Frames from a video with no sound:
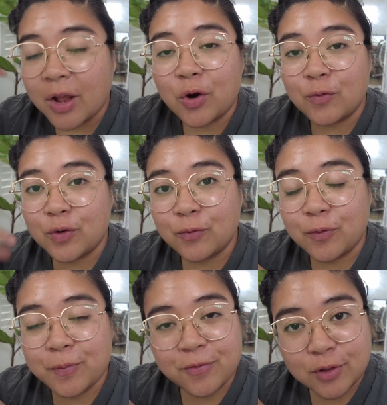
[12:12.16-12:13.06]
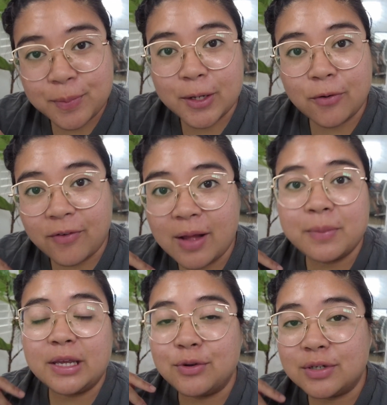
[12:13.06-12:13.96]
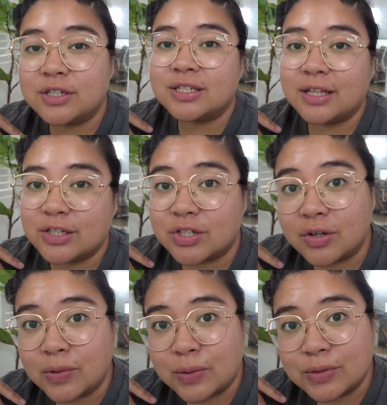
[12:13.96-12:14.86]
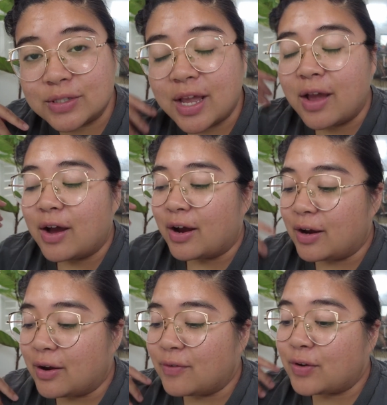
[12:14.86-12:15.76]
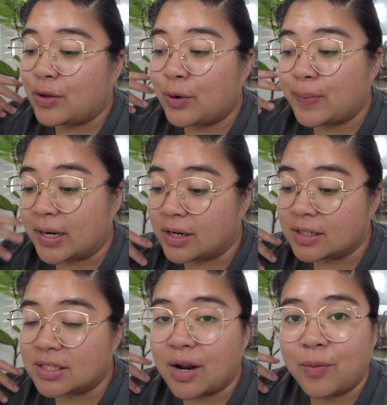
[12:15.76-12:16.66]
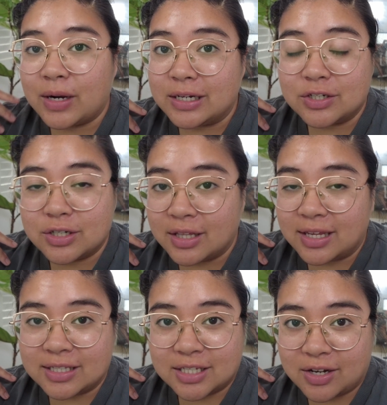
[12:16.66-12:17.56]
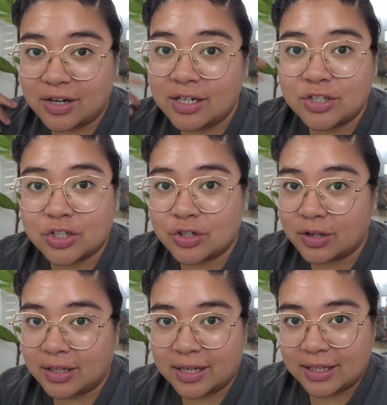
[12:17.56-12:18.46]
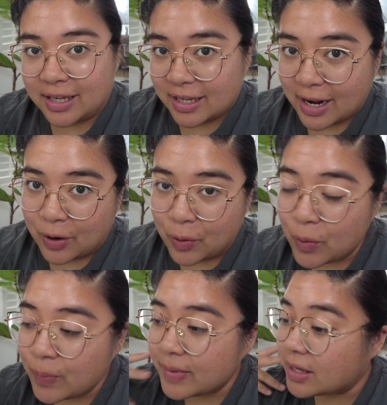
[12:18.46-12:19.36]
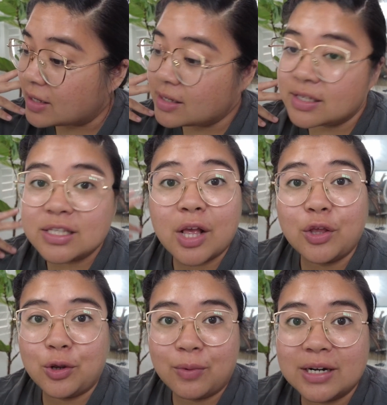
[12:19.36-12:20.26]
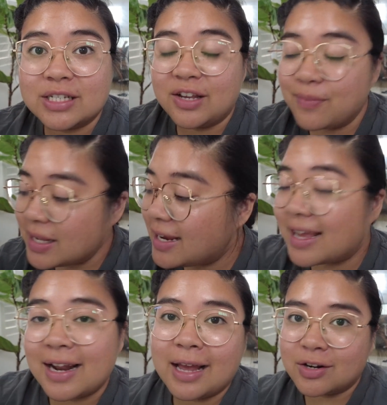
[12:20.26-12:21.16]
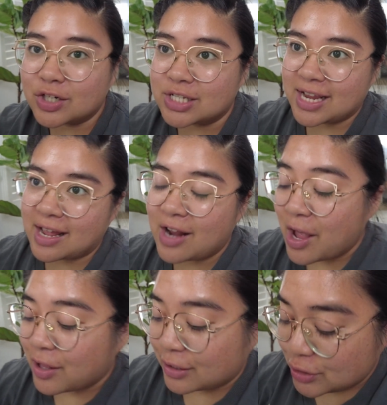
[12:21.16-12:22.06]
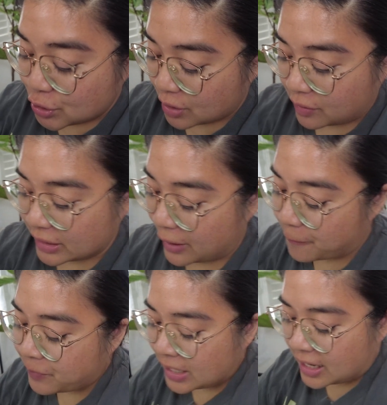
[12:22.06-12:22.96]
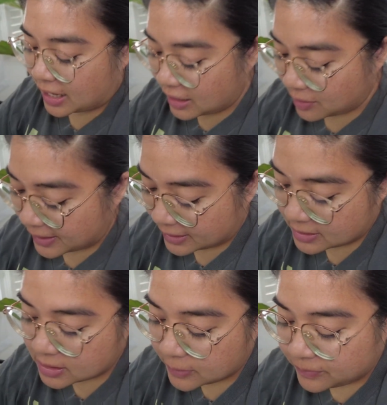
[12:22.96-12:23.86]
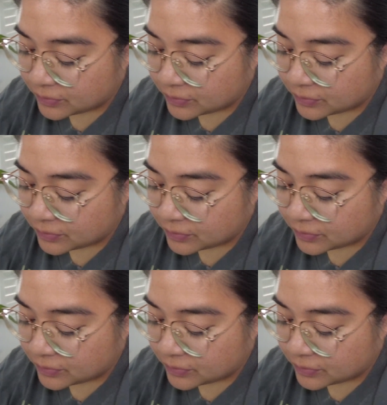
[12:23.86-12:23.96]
or if you're from a Filipino family, you understand the struggle of your parents not wanting to turn the AC on and just struggling in the heat at home because you want to save money, and I understand the struggle now. Anyways,